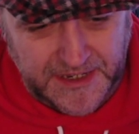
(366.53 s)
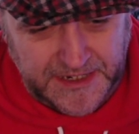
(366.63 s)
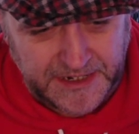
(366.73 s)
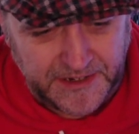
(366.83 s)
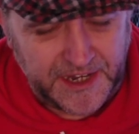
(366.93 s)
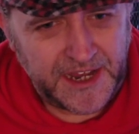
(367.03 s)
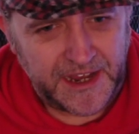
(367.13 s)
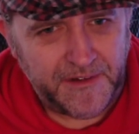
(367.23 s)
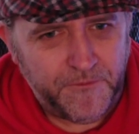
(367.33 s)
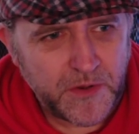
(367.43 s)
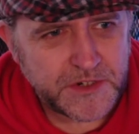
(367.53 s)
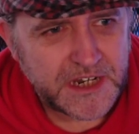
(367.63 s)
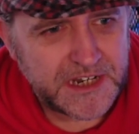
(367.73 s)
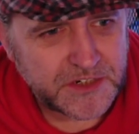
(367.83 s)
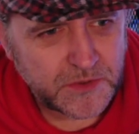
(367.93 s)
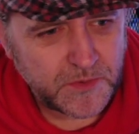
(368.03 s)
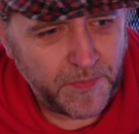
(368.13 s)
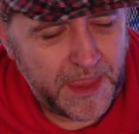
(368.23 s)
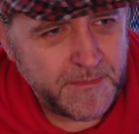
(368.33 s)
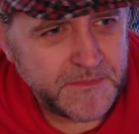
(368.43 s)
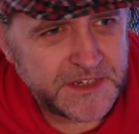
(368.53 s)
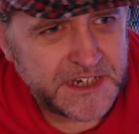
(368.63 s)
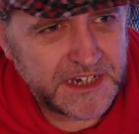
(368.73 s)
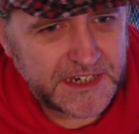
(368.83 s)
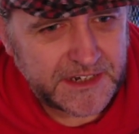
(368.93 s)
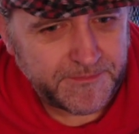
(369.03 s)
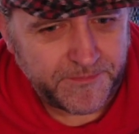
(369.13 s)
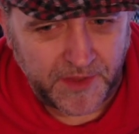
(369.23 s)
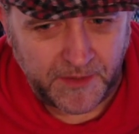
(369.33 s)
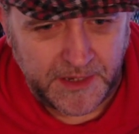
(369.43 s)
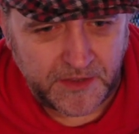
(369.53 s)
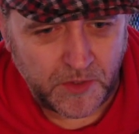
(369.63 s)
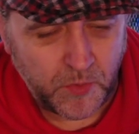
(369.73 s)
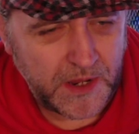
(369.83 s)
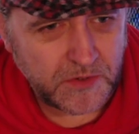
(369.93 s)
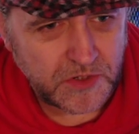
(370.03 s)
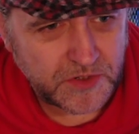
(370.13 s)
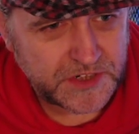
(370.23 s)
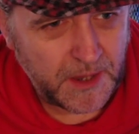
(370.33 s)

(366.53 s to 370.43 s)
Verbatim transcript: you know, it feels a little empty. I mean, the world looks